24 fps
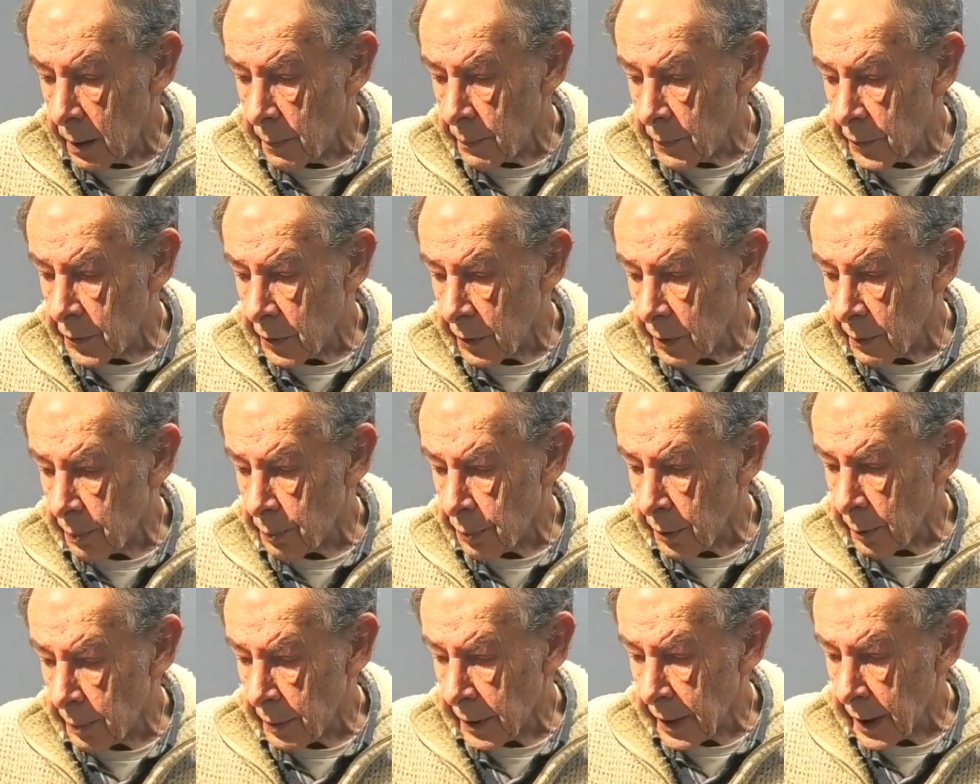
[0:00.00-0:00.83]
to the
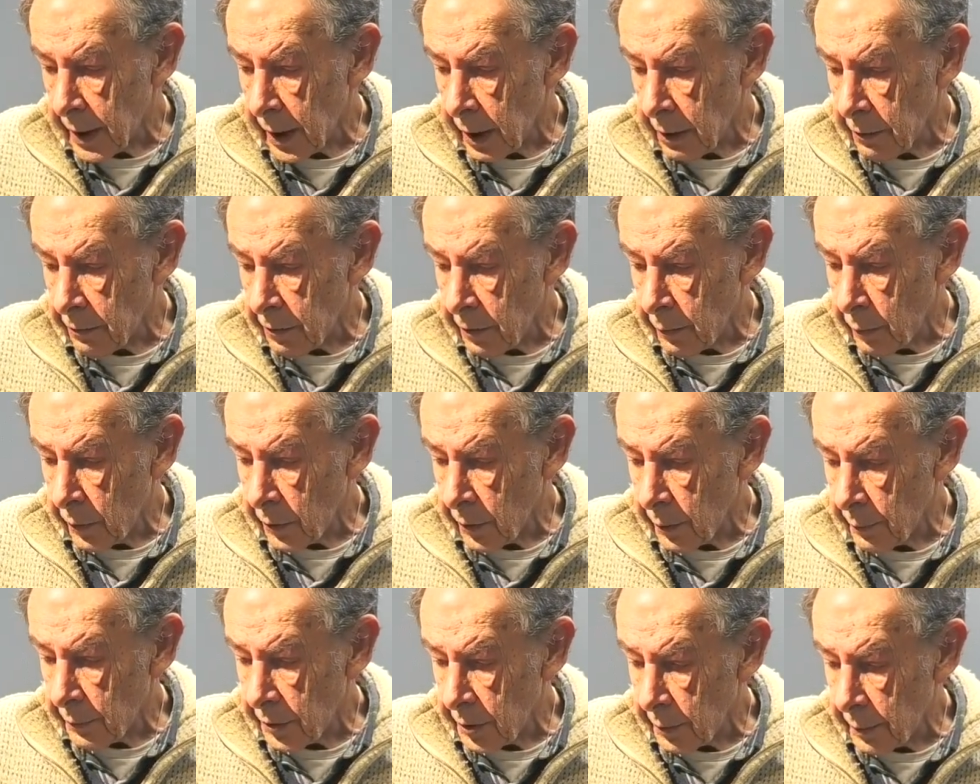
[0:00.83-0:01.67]
proper colour I want
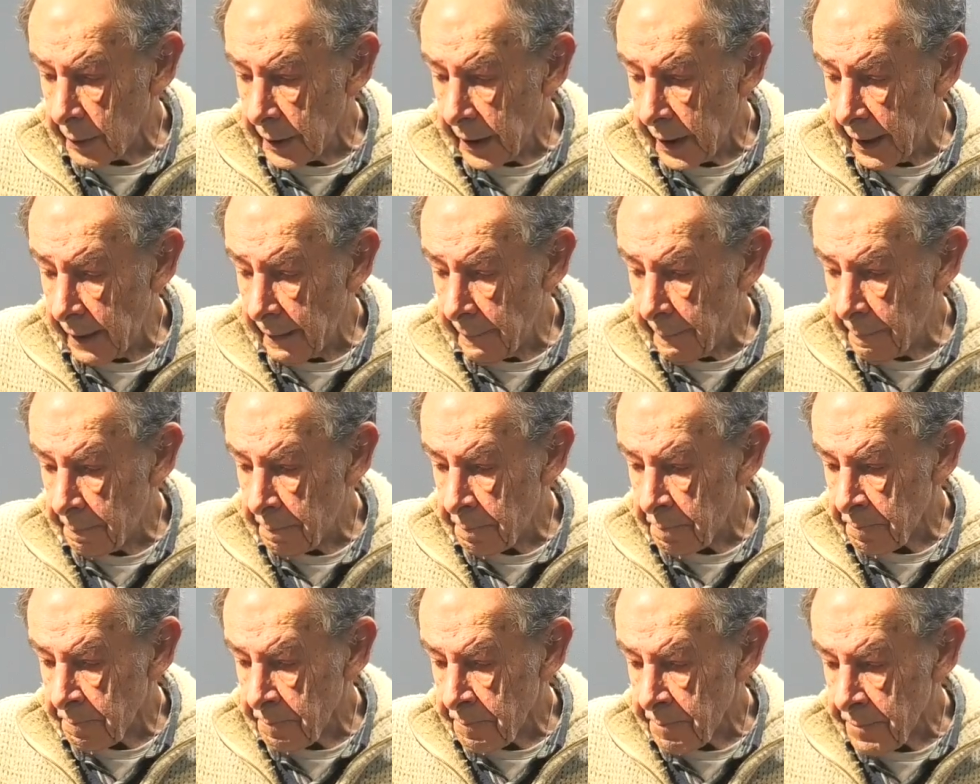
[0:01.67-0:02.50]
them to be.
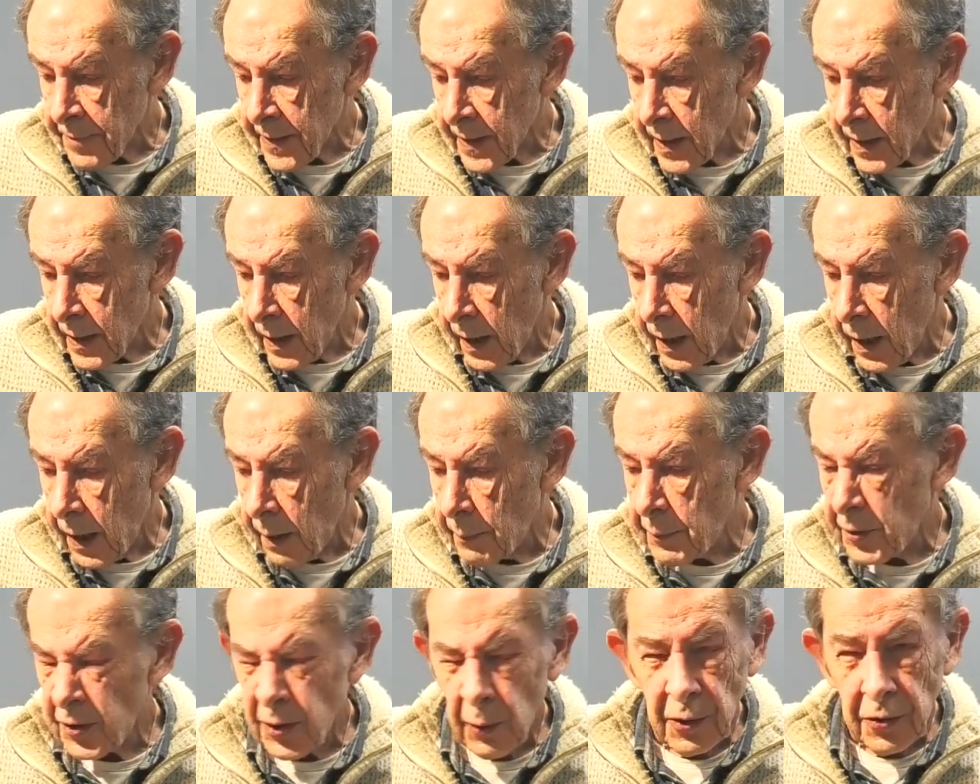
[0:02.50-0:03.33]

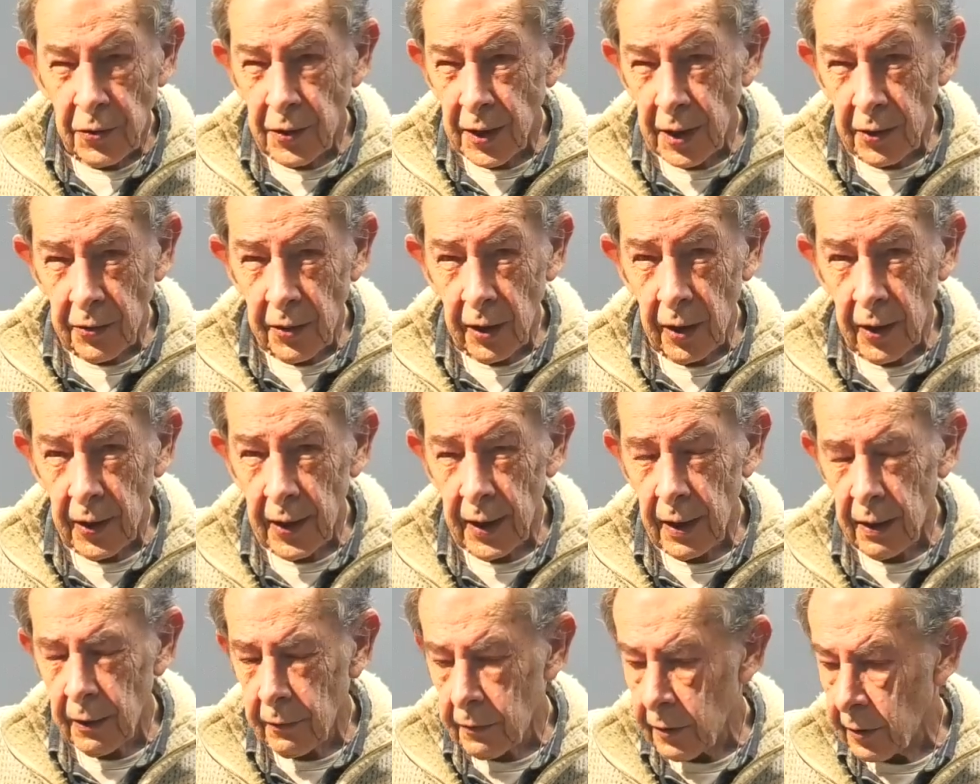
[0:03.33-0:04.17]
So it's things like
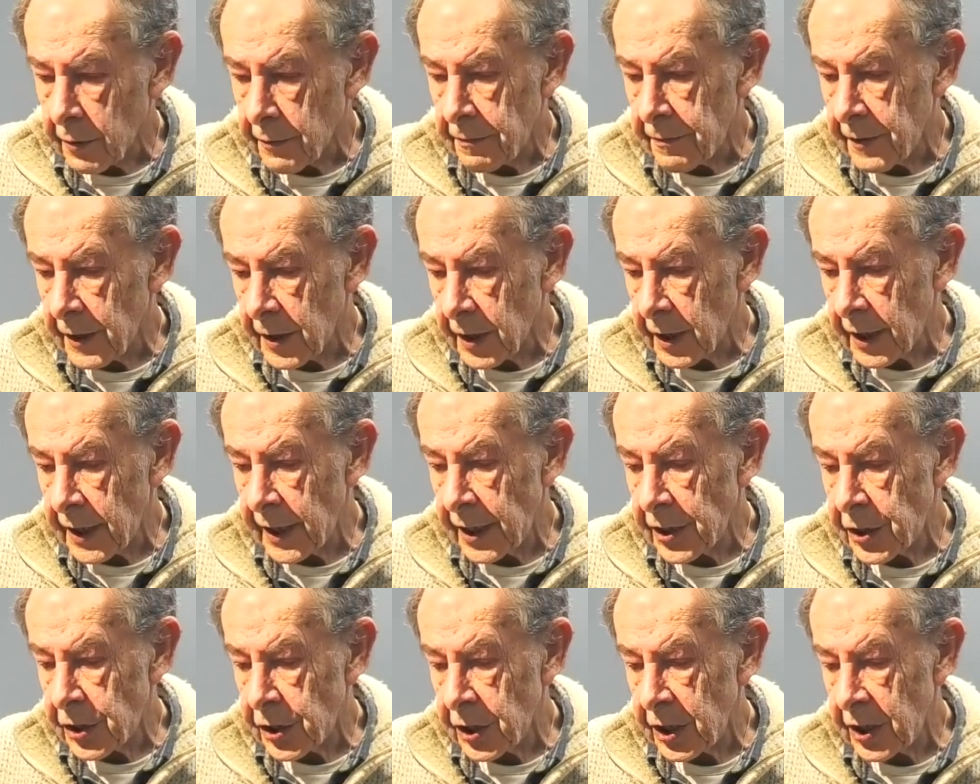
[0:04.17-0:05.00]
that. I've got to fit the
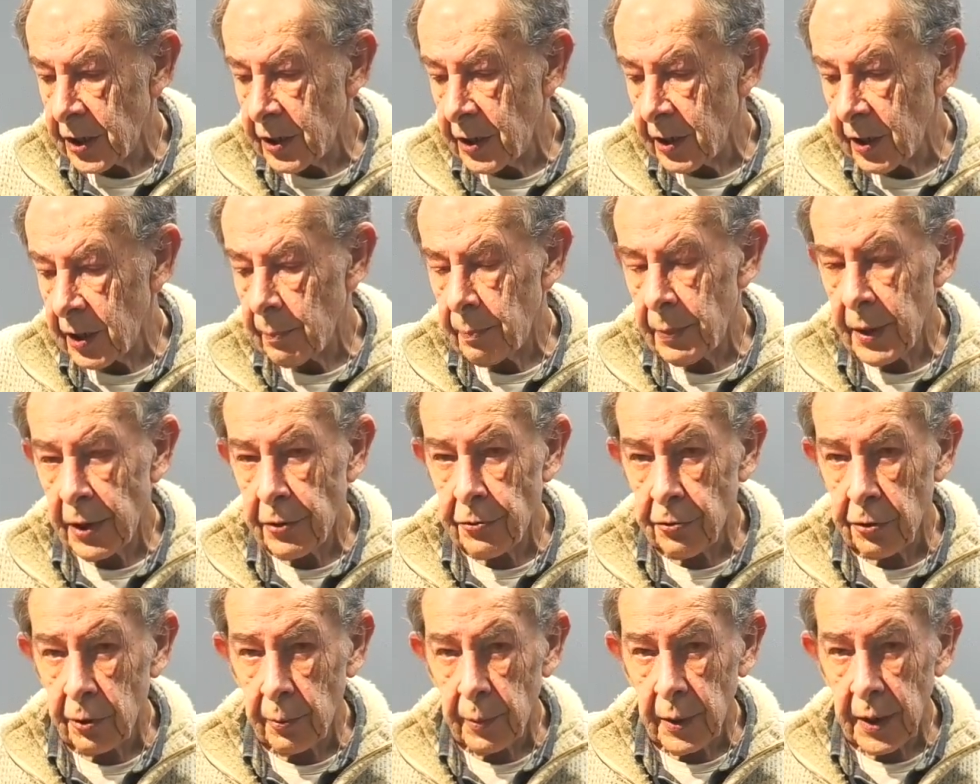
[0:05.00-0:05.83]
kitchen and the
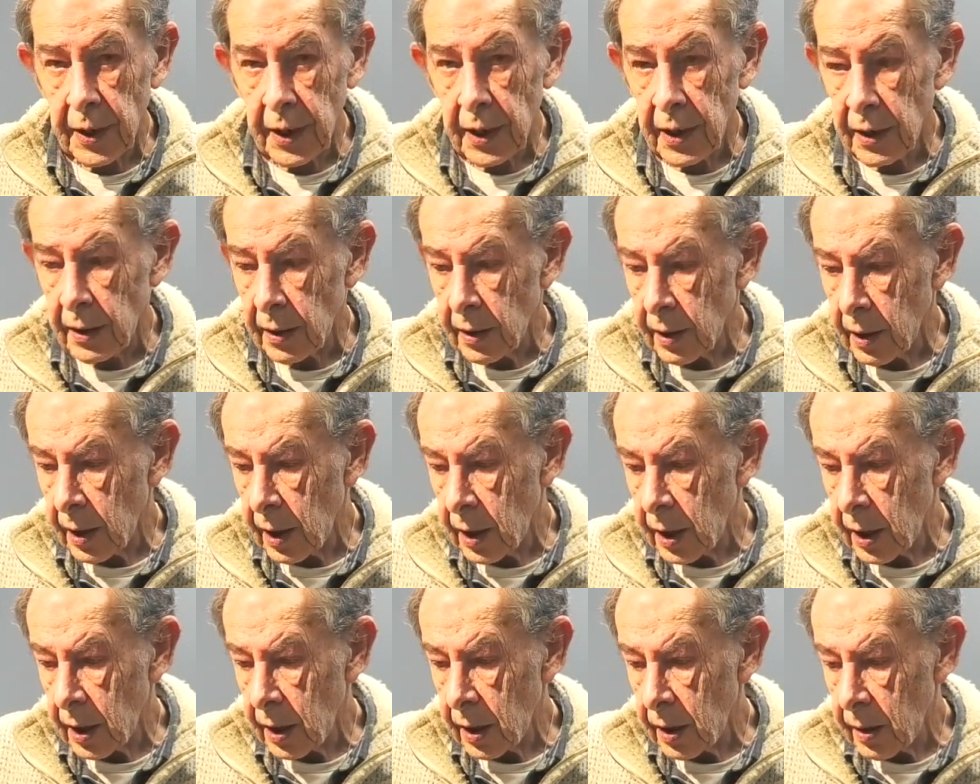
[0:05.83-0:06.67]
bedroom in it,
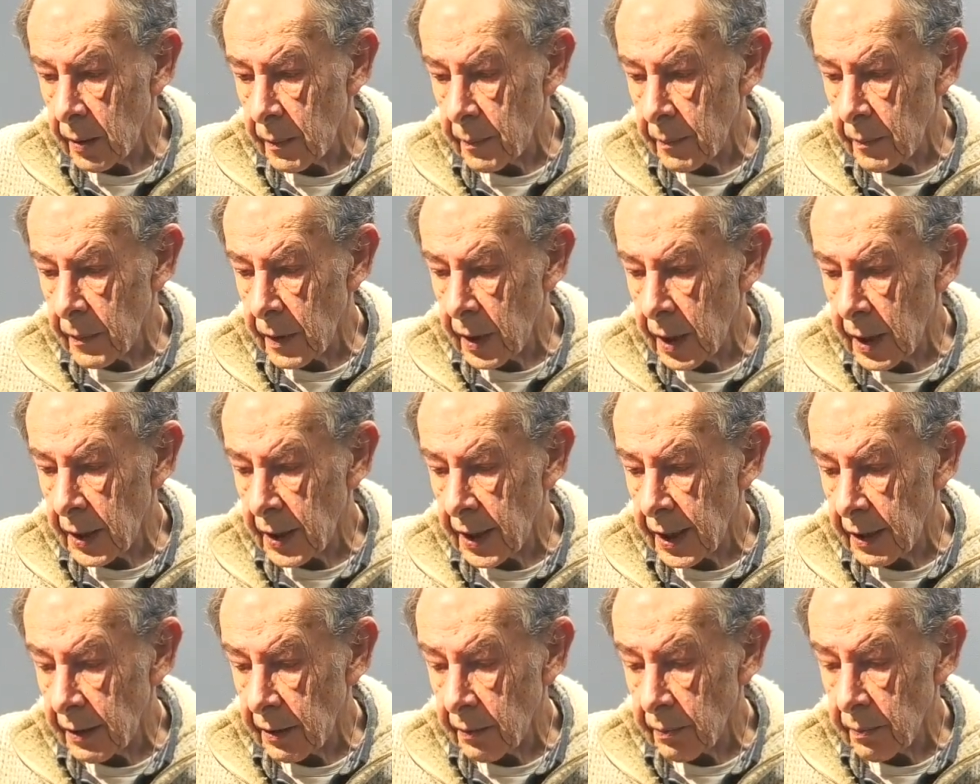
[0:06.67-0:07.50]
and
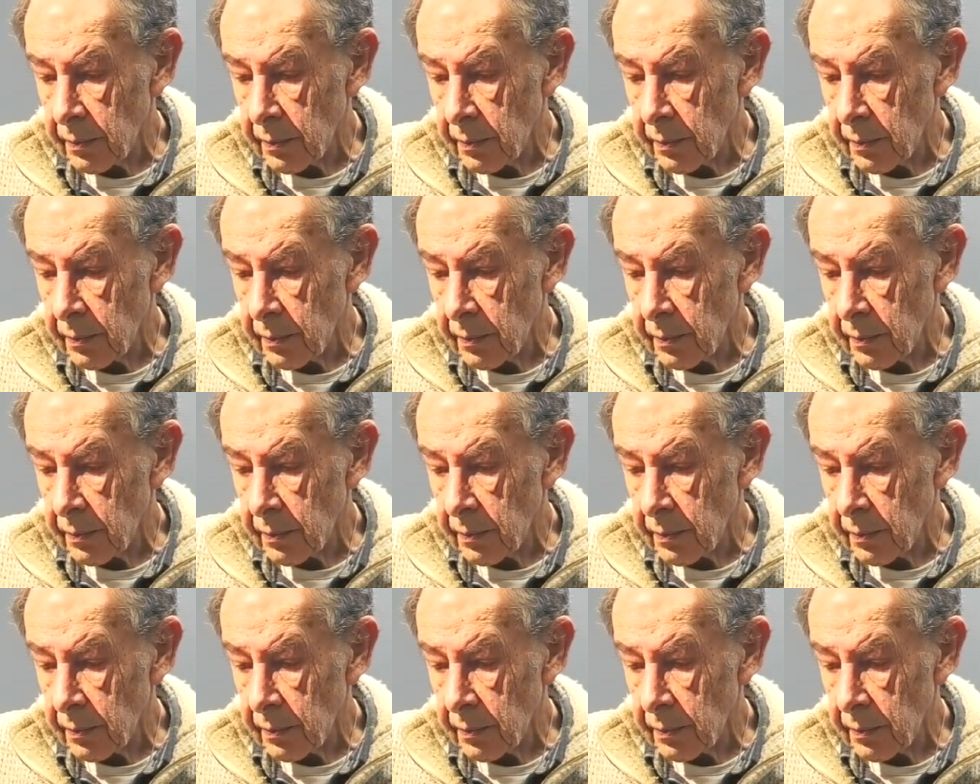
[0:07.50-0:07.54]
then